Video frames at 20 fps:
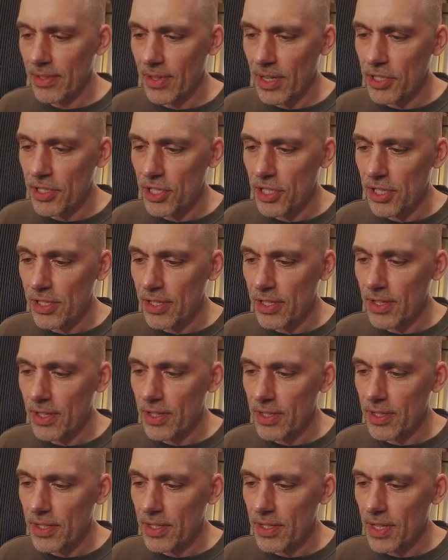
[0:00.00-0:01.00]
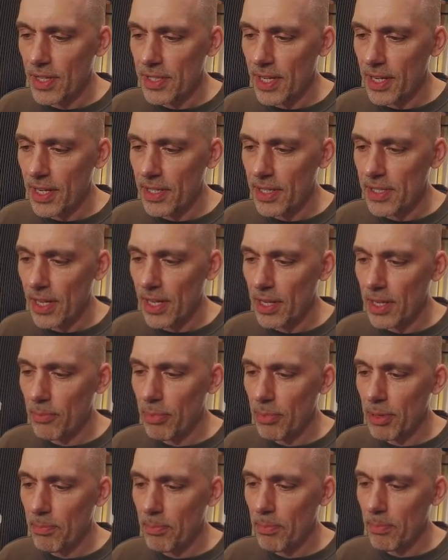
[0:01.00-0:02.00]
adjusted the settings a little
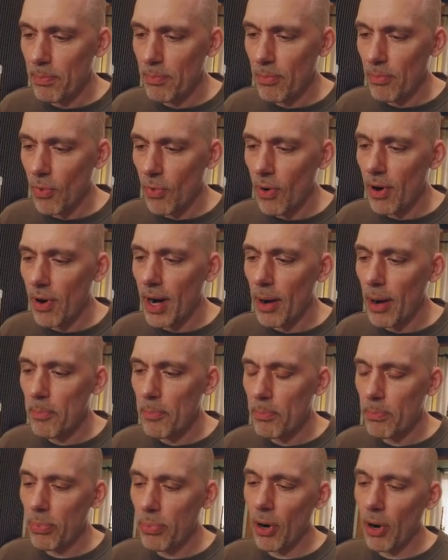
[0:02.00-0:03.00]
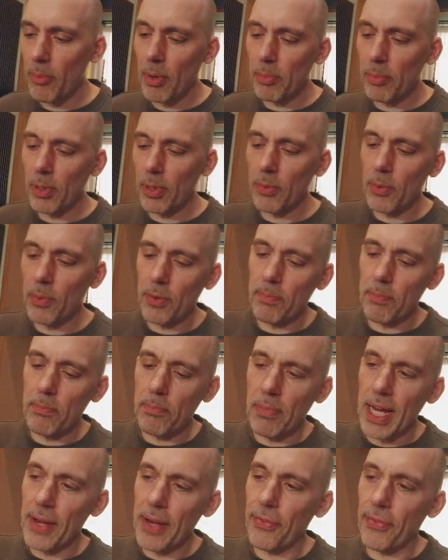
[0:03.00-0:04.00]
bit more. I probably would
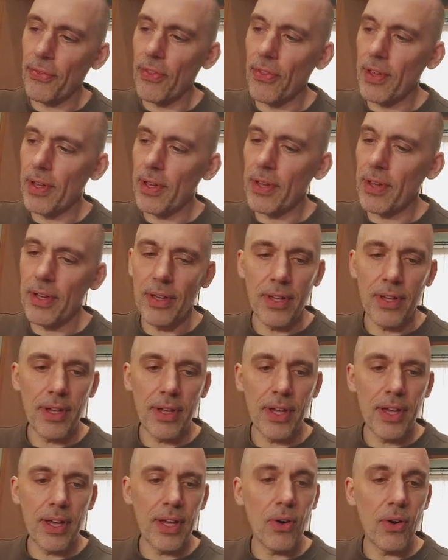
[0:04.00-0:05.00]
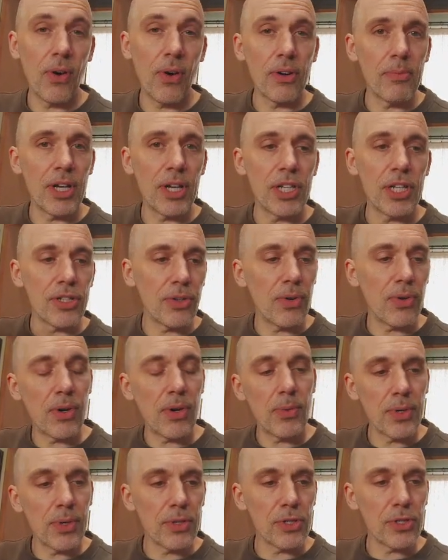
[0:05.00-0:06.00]
make the automation,
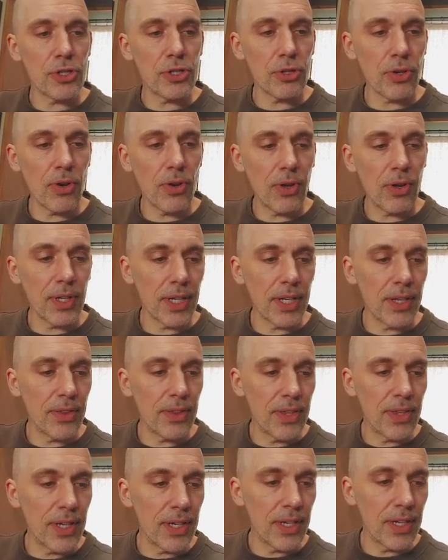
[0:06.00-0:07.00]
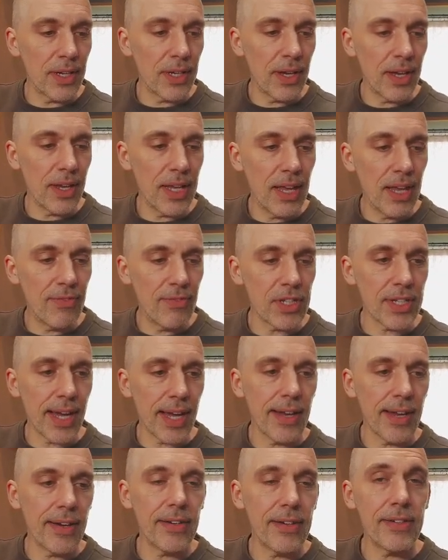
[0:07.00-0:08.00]
or what you should call it, even
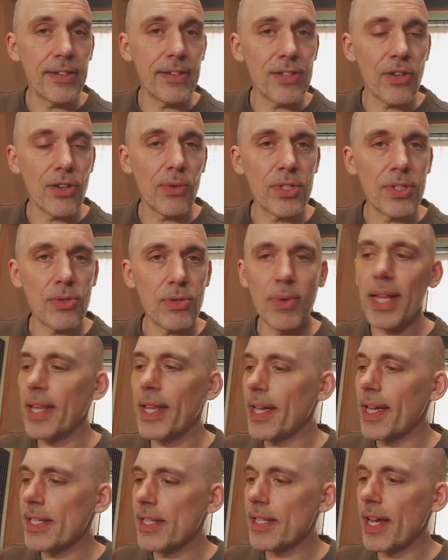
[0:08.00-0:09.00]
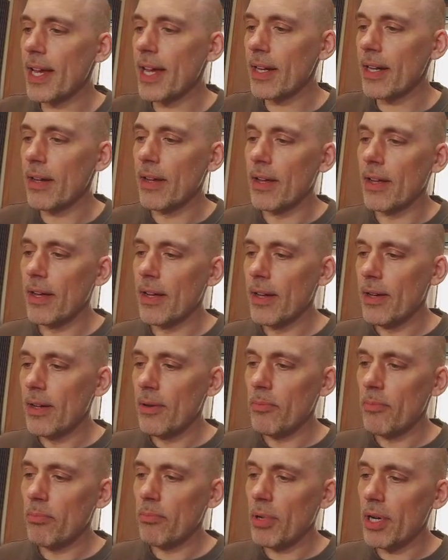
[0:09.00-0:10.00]
tighter, so it's really exact.
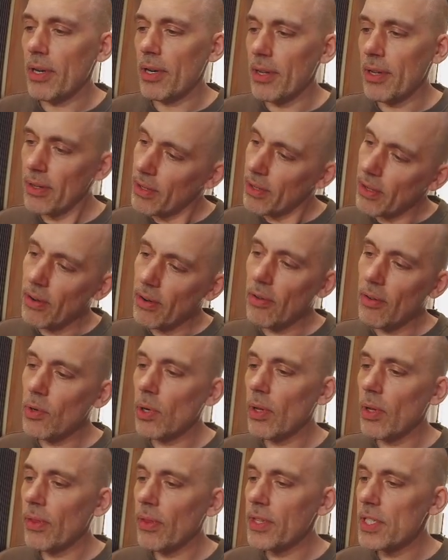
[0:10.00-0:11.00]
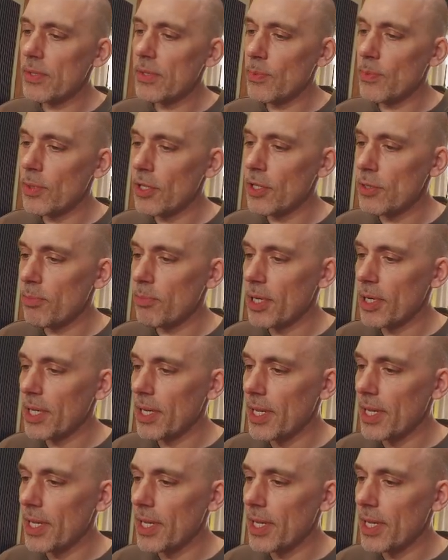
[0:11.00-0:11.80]
But overall, this works pretty